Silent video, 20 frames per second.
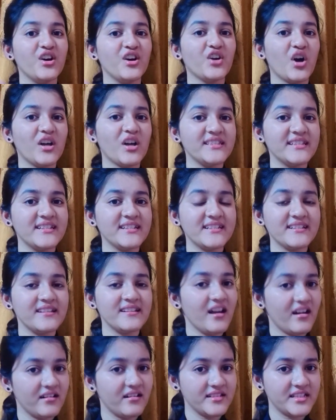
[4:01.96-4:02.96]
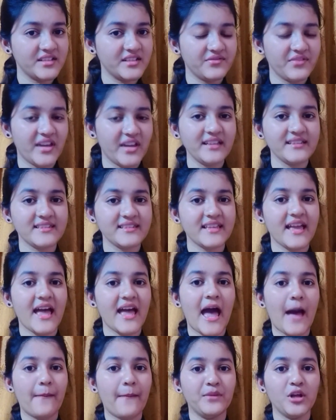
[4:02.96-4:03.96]
congenital heart defects,
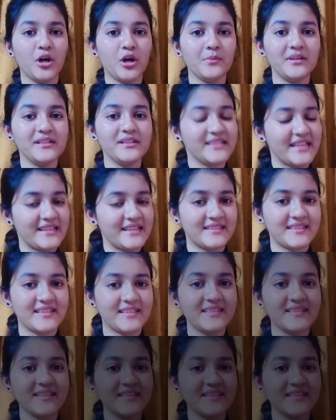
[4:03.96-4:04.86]
abnormal testes.